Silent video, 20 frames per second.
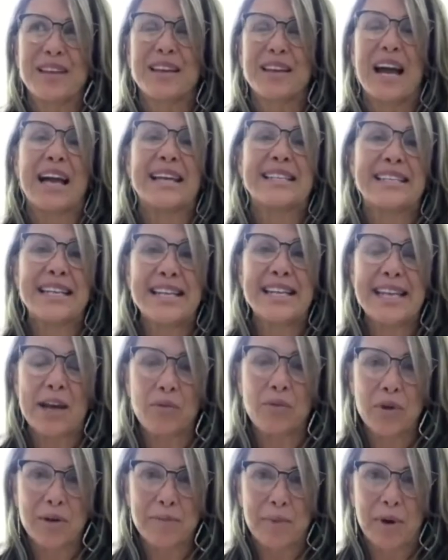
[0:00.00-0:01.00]
i did a
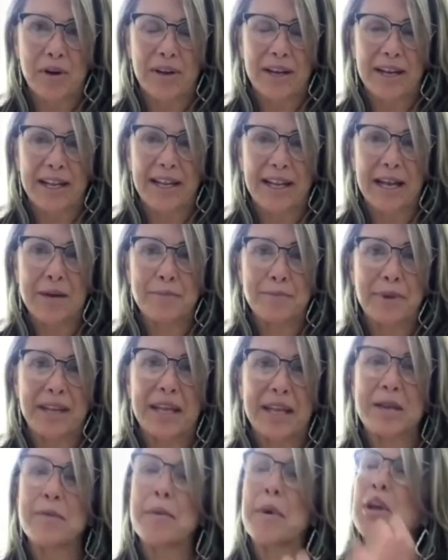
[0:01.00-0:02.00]
network marketing
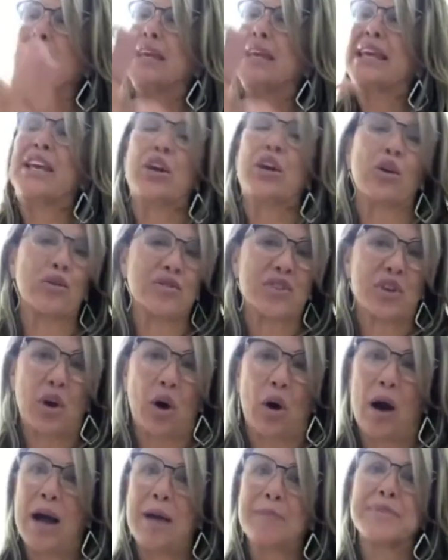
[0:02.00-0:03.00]
company years
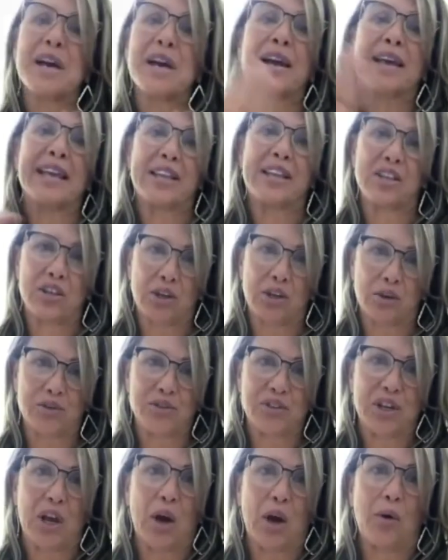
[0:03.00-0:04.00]
ago i'm talking years
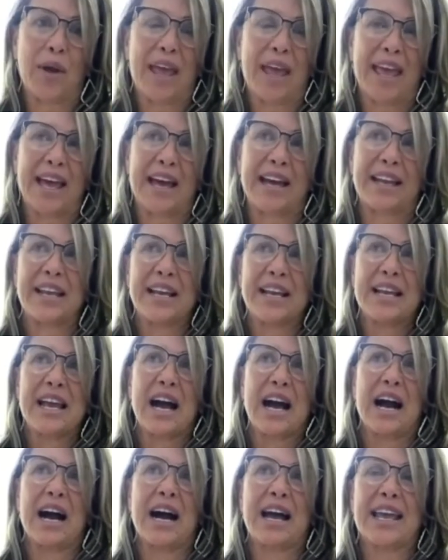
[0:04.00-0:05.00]
ago and
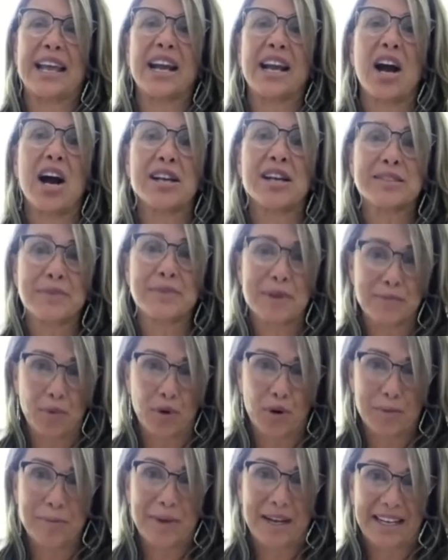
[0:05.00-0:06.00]
uh, it cost me
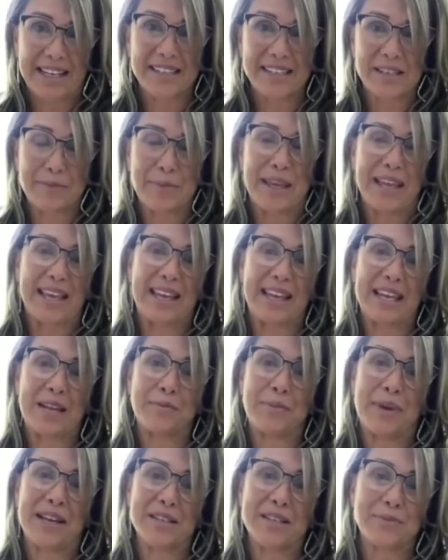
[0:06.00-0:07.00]
more money to be in it.
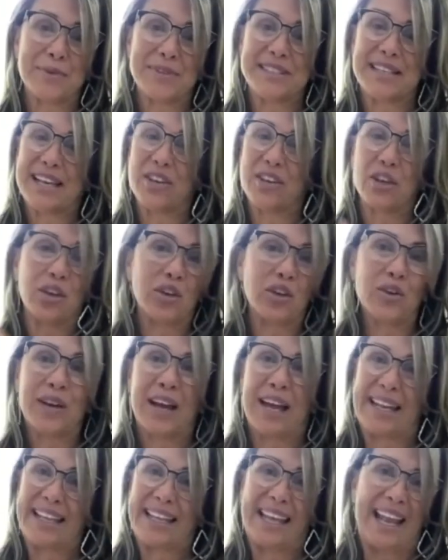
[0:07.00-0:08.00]
And my husband's like, you
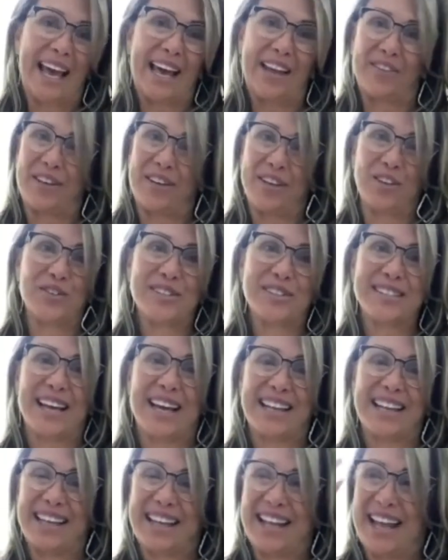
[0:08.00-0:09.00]
got to get out of it. You just got
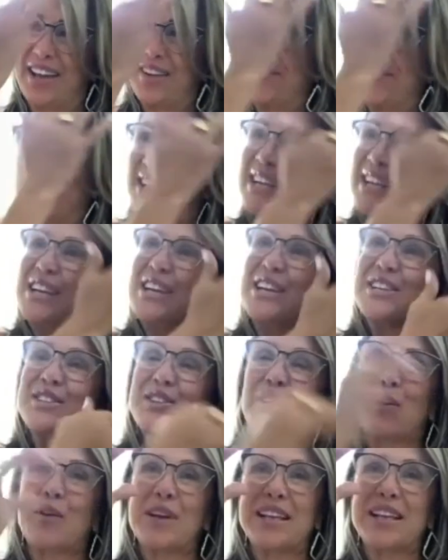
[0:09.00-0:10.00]
to get out of it.
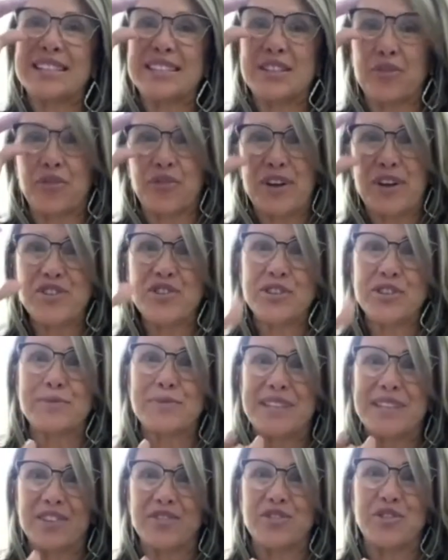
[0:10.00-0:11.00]
So it's the friendships
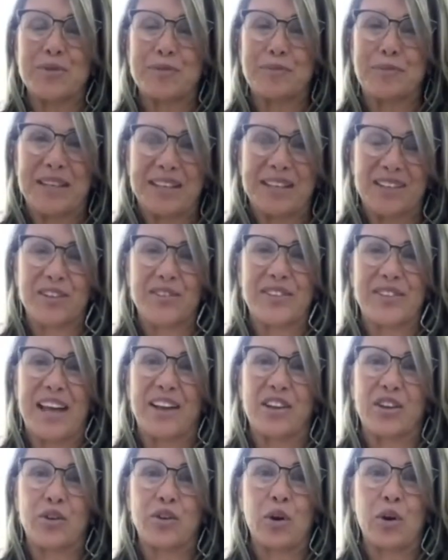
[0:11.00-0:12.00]
that you build
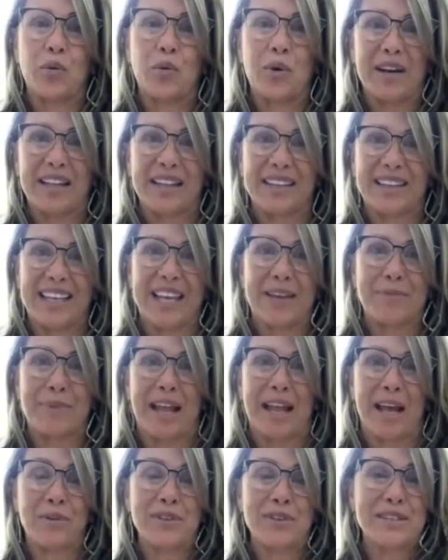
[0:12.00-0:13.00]
that you don't want to leave. But
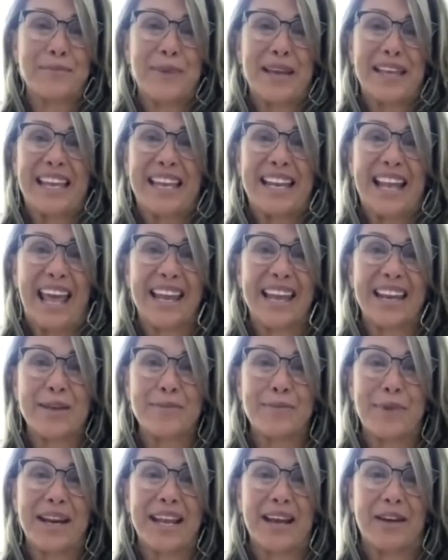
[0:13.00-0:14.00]
I wasn't making any
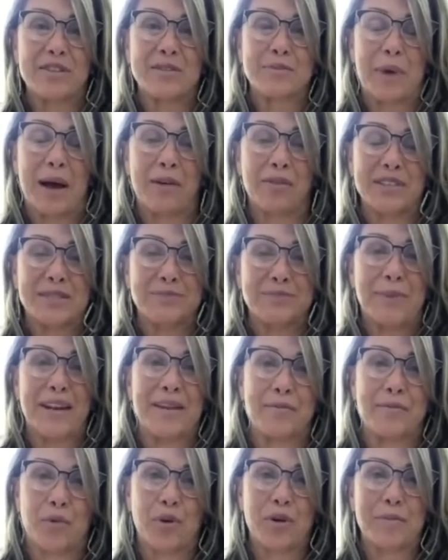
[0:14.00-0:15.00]
money. I was I was
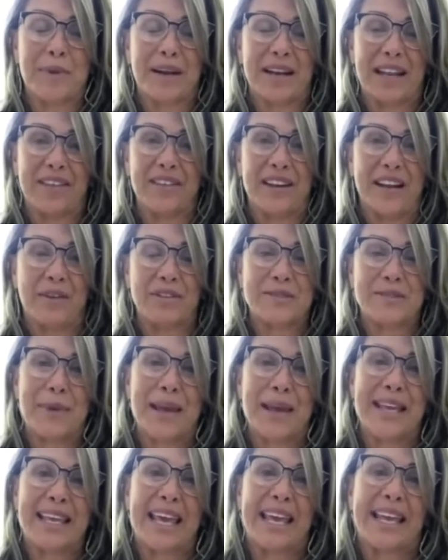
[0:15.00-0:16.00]
spending more money than I was
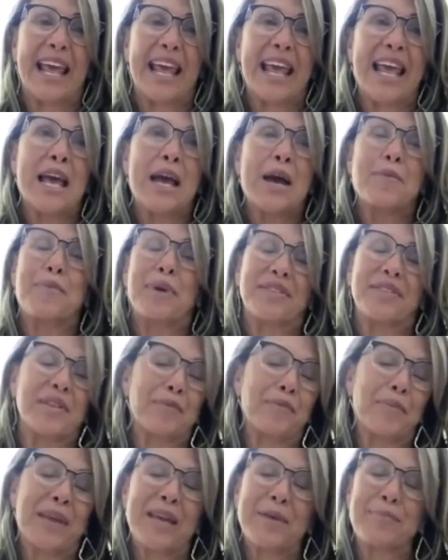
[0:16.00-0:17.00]
making. But the
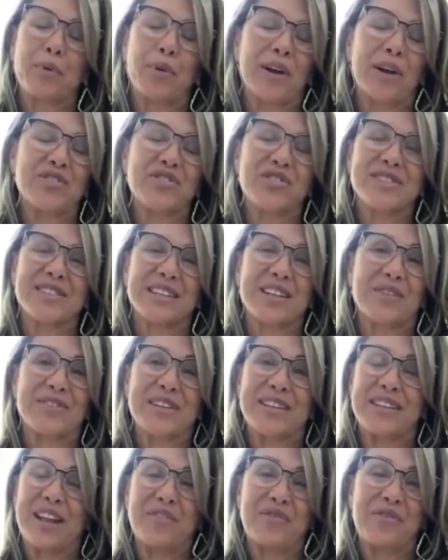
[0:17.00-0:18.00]
people I just loved
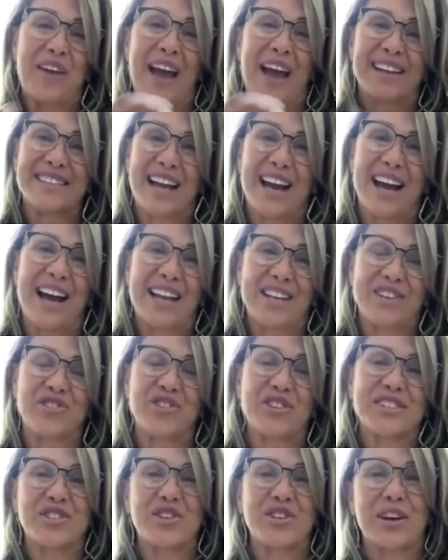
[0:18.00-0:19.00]
it. In fact, I
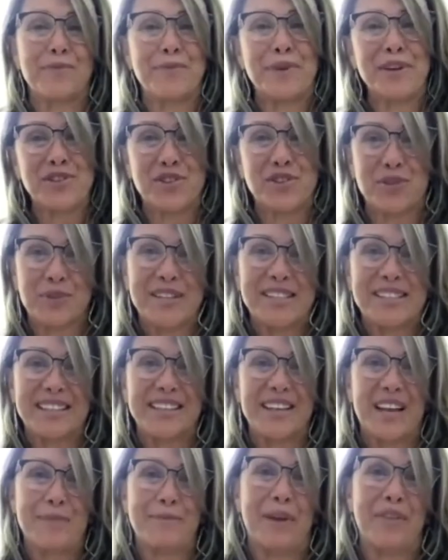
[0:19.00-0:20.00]
just took a picture
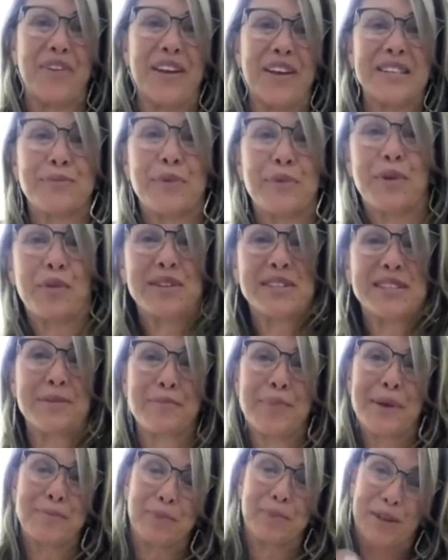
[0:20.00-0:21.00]
recently on my Facebook with some
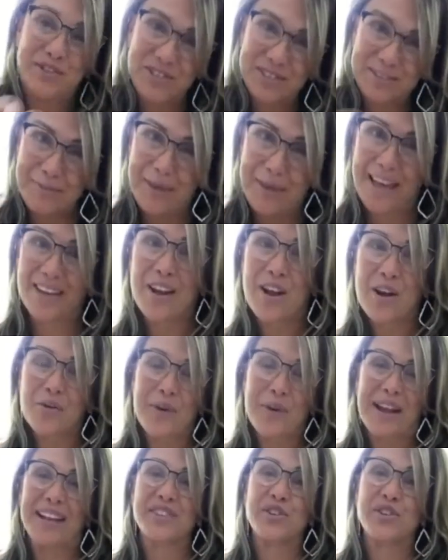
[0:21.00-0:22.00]
people I just met,
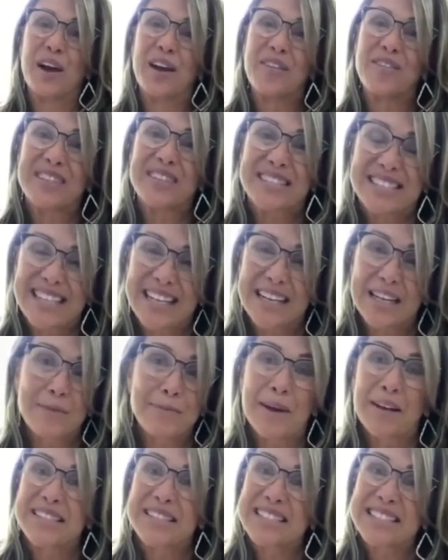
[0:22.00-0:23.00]
ran into. I haven't seen in
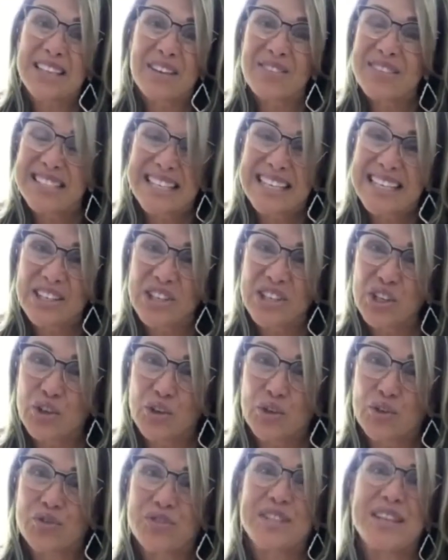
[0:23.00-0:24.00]
about 17
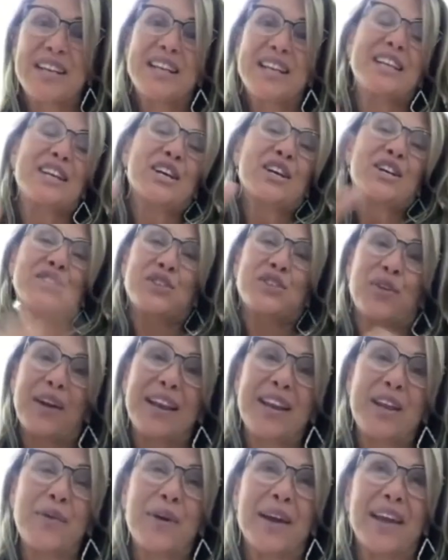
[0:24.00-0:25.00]
years. So
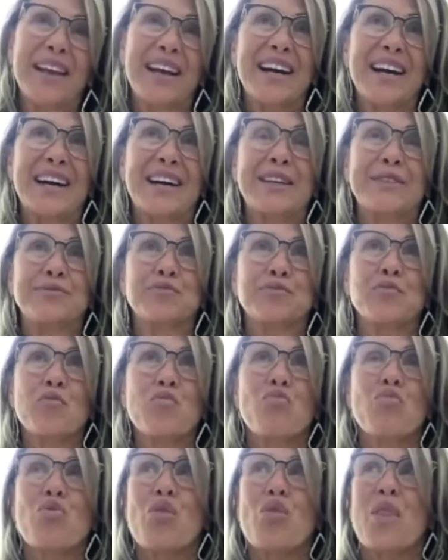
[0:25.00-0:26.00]
anyway, um,
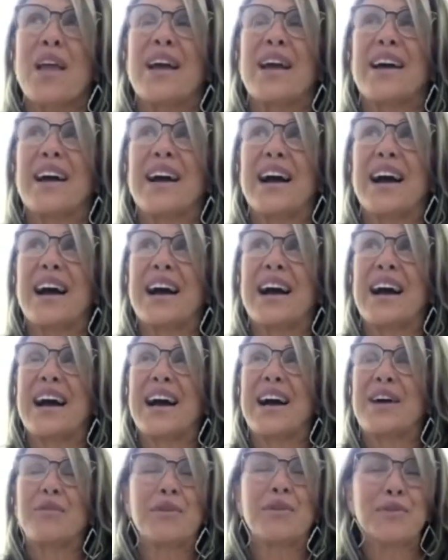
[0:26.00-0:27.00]

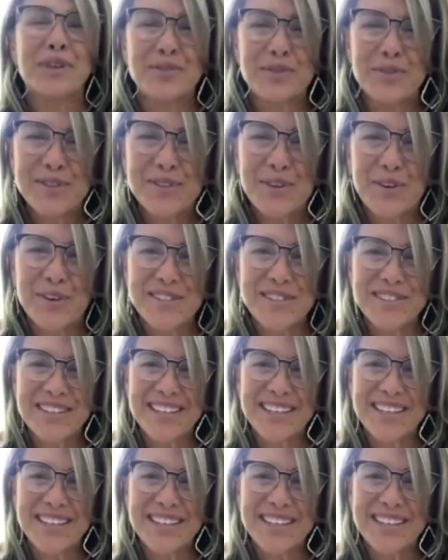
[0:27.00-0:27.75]
uh, what, what, was the question